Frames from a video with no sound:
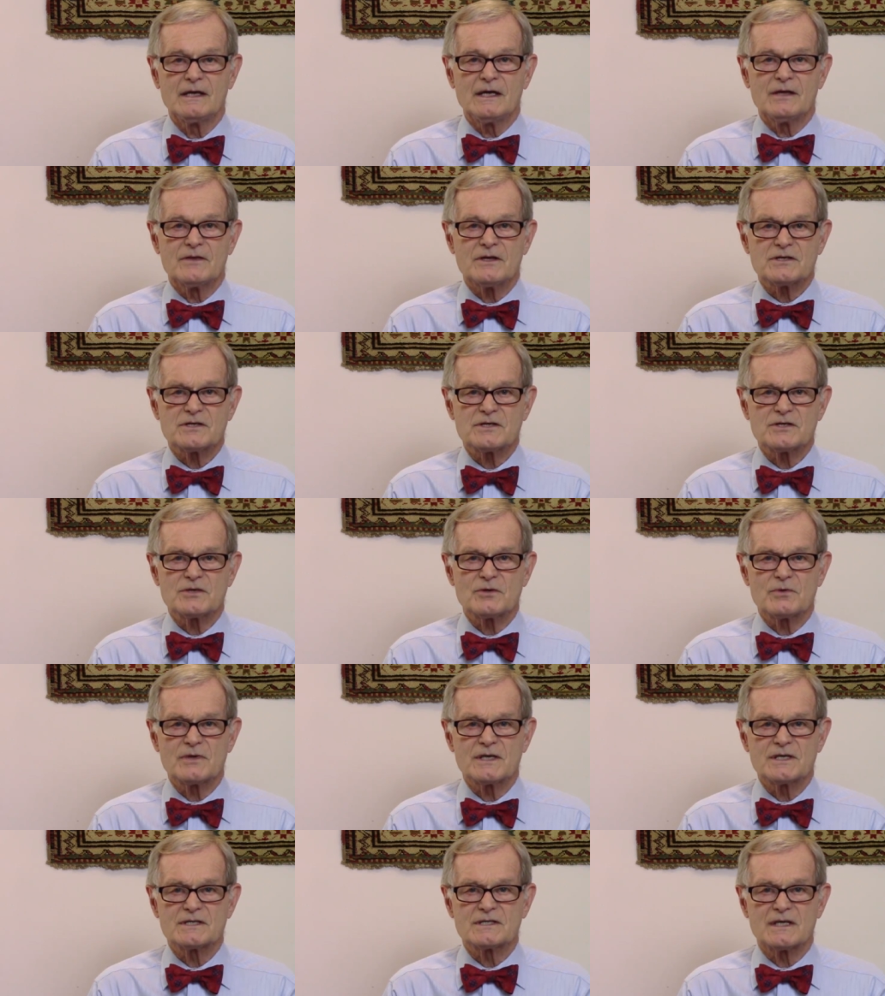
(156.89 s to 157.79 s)
This is the
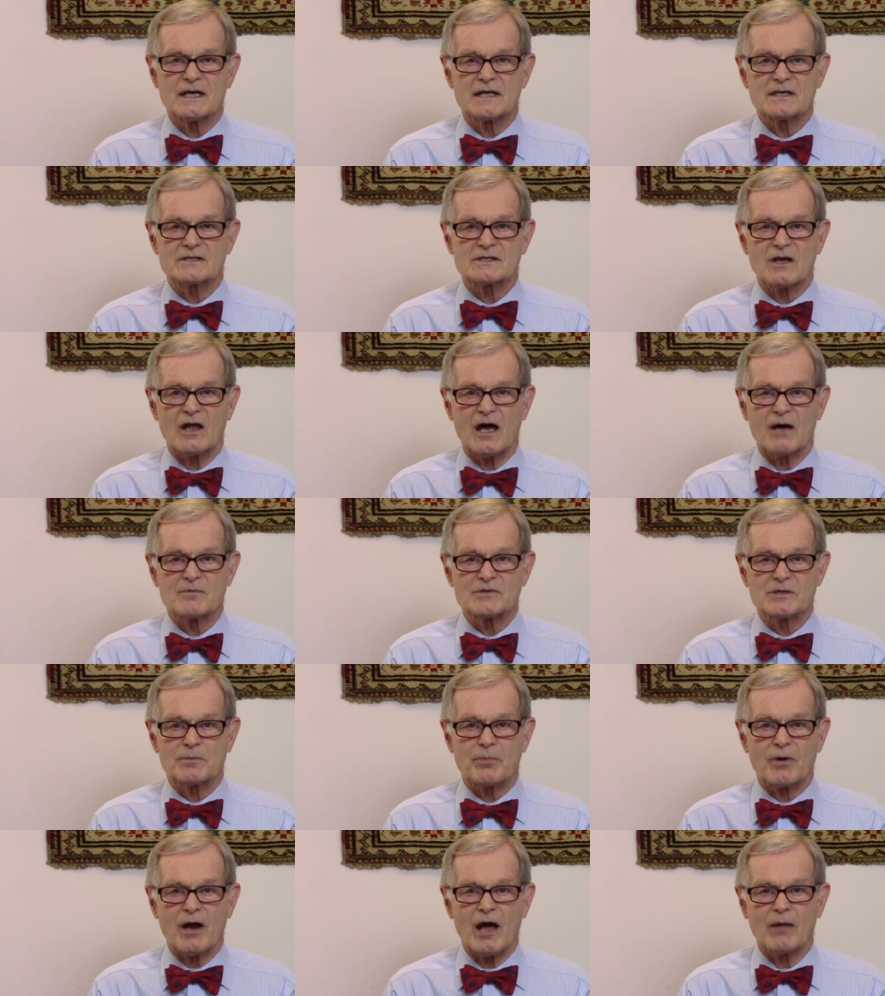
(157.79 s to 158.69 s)
reason that Islam is a
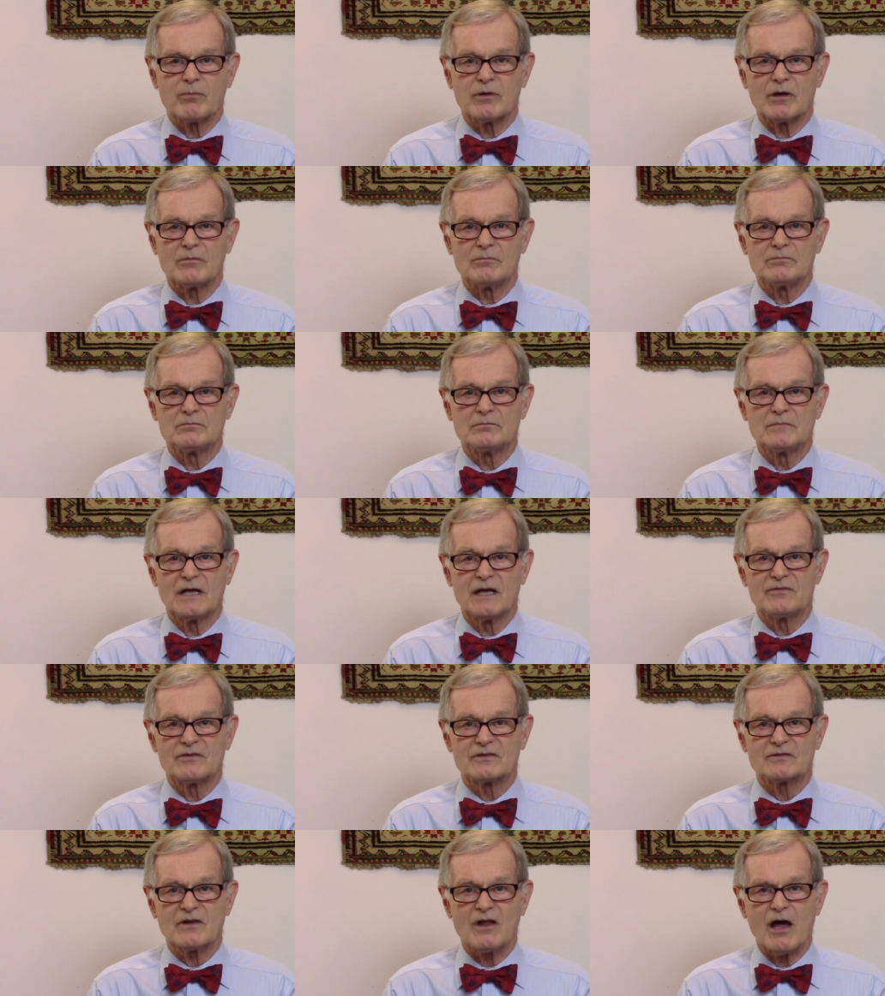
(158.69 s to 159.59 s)
problem. If
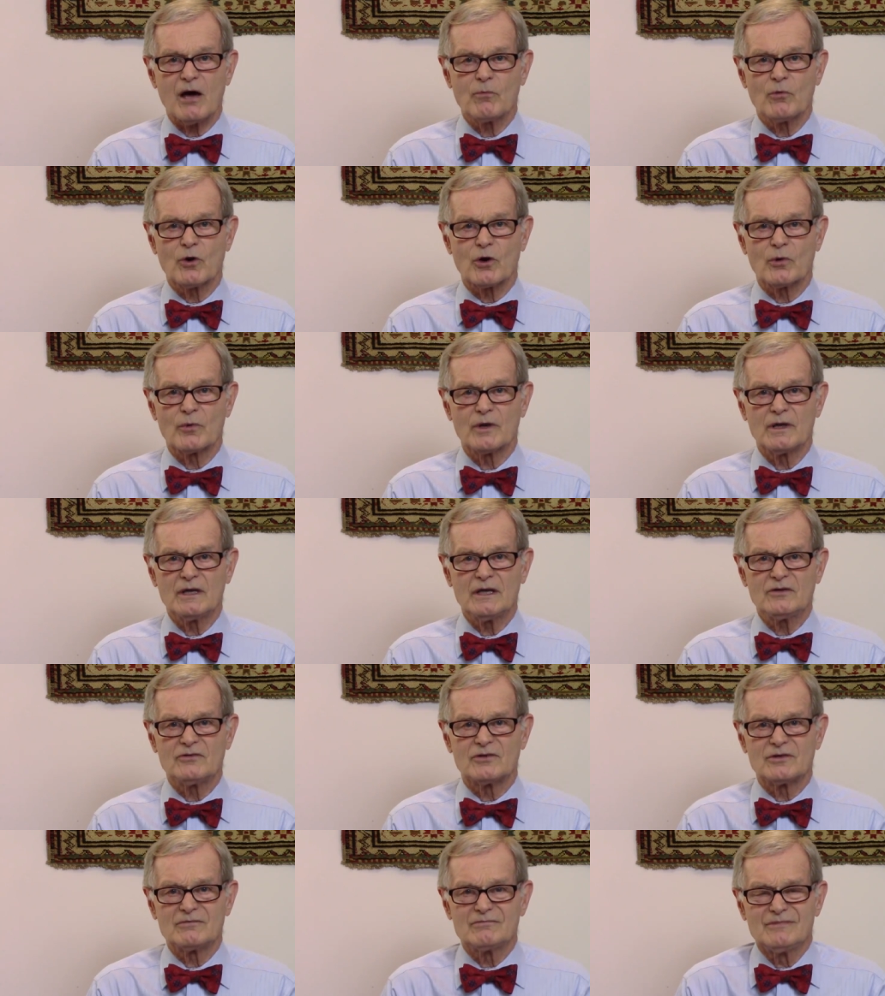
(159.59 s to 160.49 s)
Islam were a
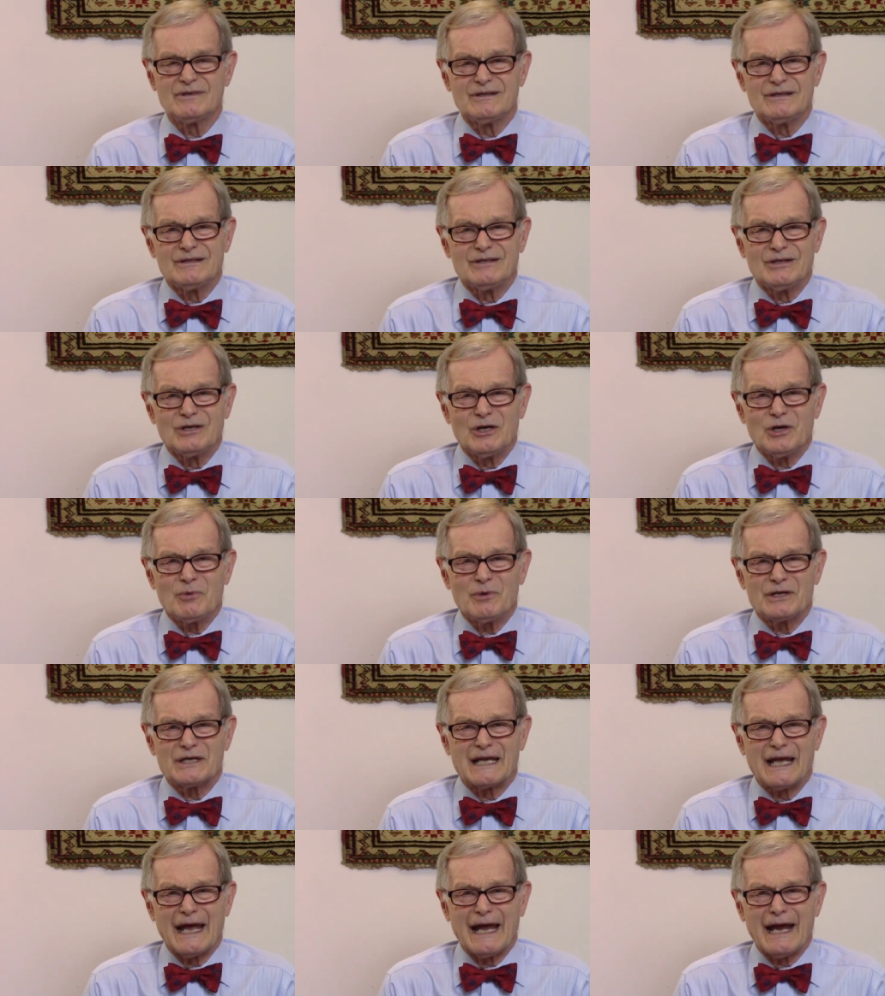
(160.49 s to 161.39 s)
religion, who
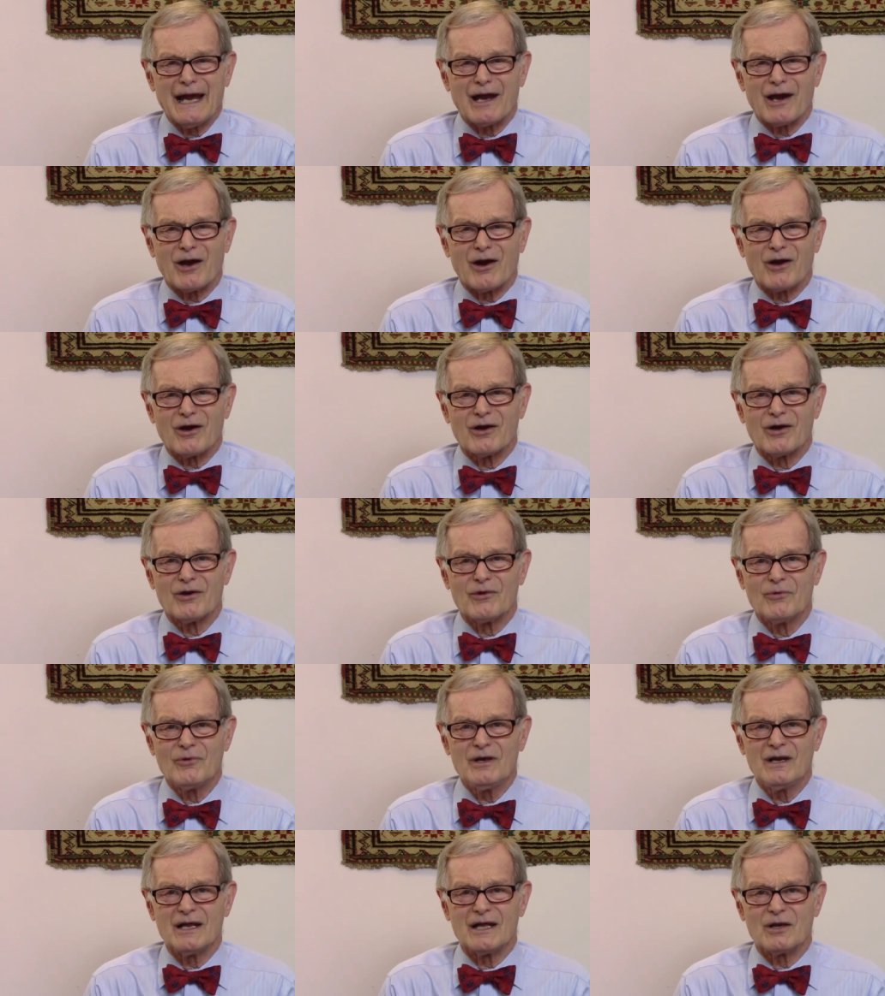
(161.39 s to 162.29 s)
would care,
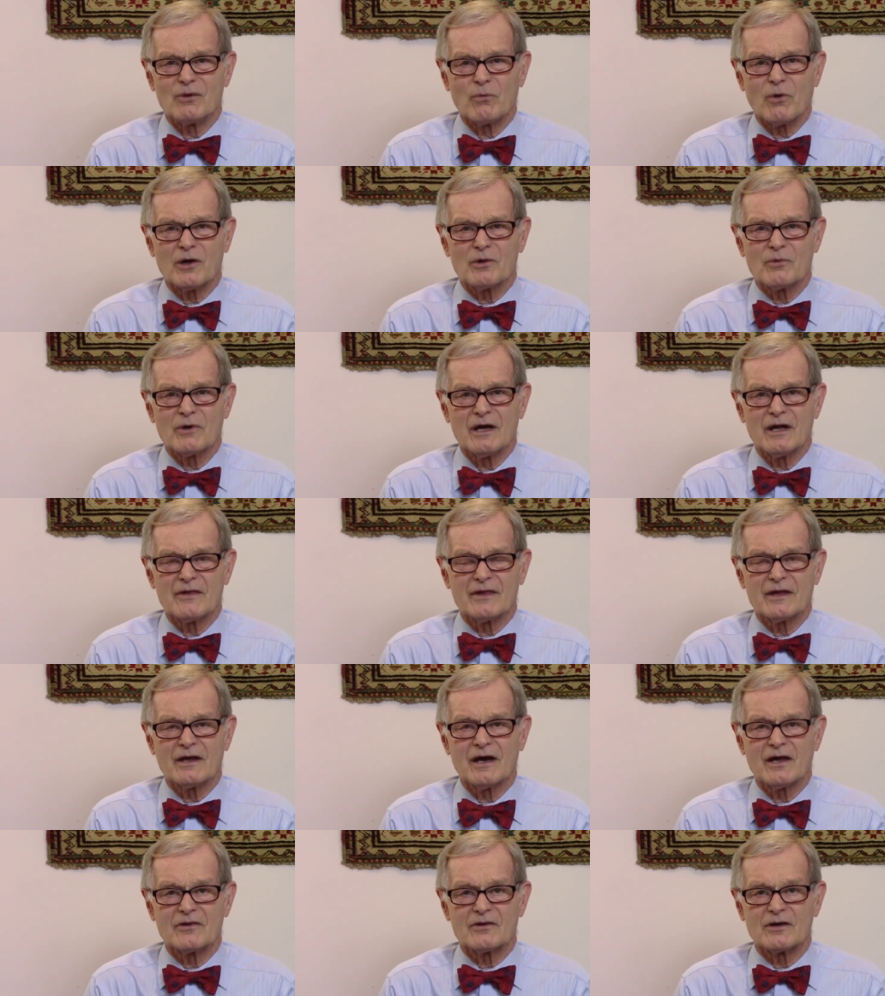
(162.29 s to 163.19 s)
really, one way or the
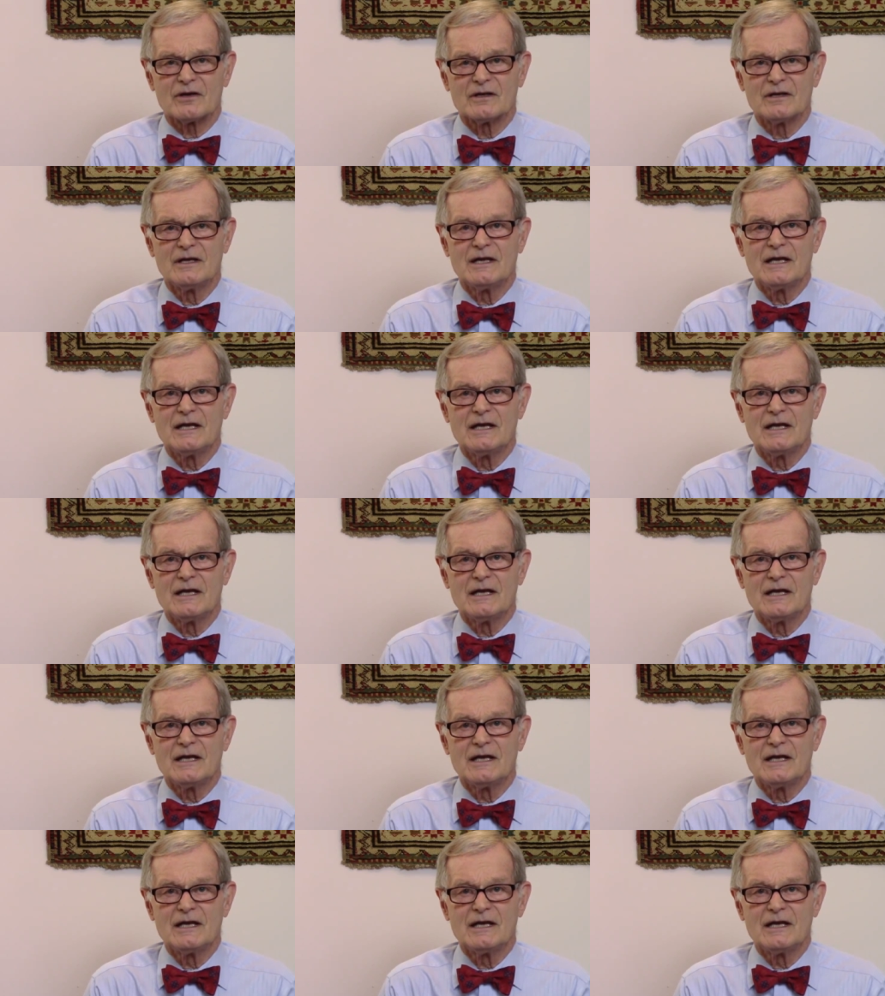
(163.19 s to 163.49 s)
other?